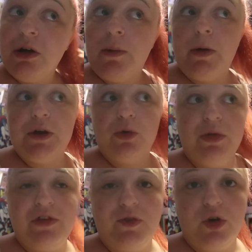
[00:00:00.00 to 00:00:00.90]
I'll probably call
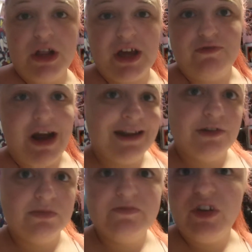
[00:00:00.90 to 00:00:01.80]
this vlog like a
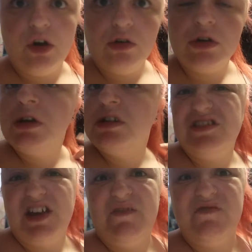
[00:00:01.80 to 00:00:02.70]
random vlog
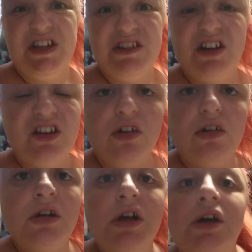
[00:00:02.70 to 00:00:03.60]
because I haven't really done a
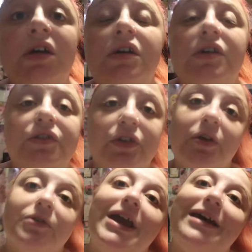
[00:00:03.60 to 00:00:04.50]
lot. So
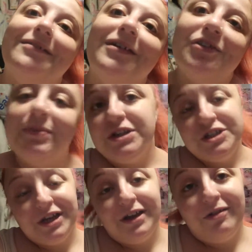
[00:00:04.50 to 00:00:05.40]
yeah, I'll speak
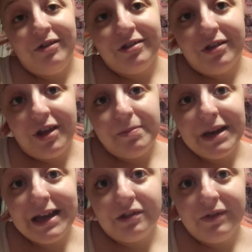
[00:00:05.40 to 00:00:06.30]
to you guys in my
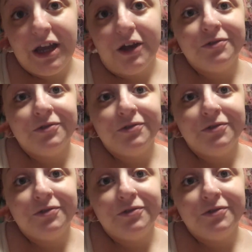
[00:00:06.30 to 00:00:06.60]
next video.